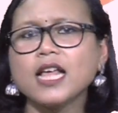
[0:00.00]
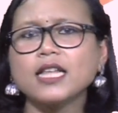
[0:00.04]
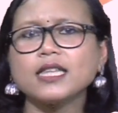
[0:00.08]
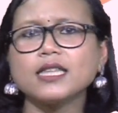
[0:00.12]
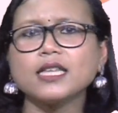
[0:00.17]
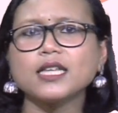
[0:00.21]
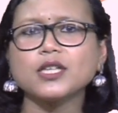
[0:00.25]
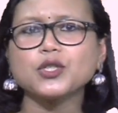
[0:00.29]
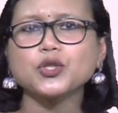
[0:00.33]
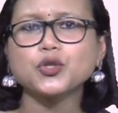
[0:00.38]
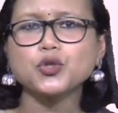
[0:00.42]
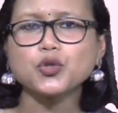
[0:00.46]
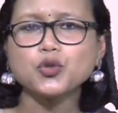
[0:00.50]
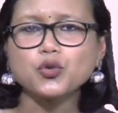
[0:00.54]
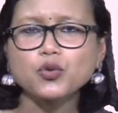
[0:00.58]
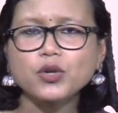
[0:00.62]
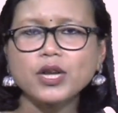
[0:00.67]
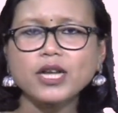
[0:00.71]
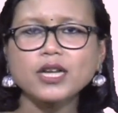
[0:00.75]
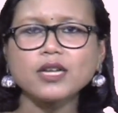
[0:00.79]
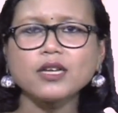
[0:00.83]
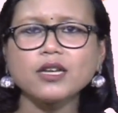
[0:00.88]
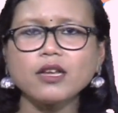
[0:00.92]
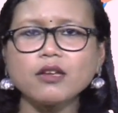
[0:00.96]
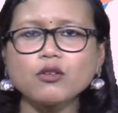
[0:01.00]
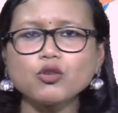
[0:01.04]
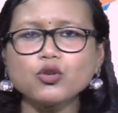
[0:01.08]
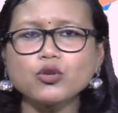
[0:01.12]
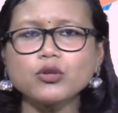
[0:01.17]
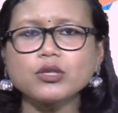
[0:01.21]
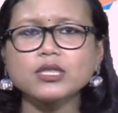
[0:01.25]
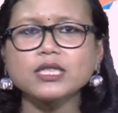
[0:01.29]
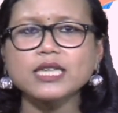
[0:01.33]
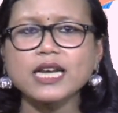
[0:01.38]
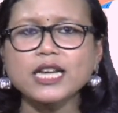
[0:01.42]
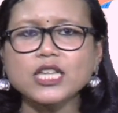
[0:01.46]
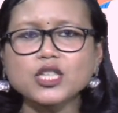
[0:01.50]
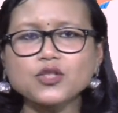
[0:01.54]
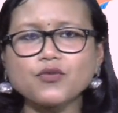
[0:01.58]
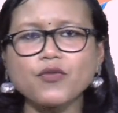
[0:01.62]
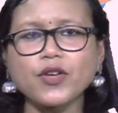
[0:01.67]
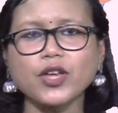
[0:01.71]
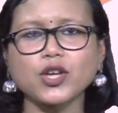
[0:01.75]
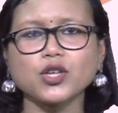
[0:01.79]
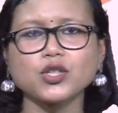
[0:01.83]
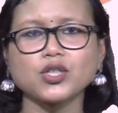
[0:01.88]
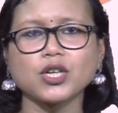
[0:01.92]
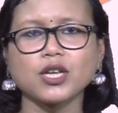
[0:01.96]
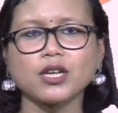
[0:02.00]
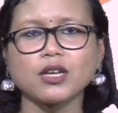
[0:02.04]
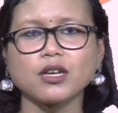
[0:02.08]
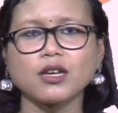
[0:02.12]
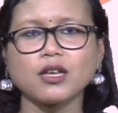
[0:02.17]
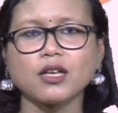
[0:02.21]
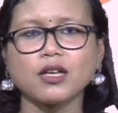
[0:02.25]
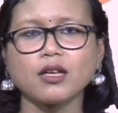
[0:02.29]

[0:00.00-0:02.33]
the student teacher satisfaction.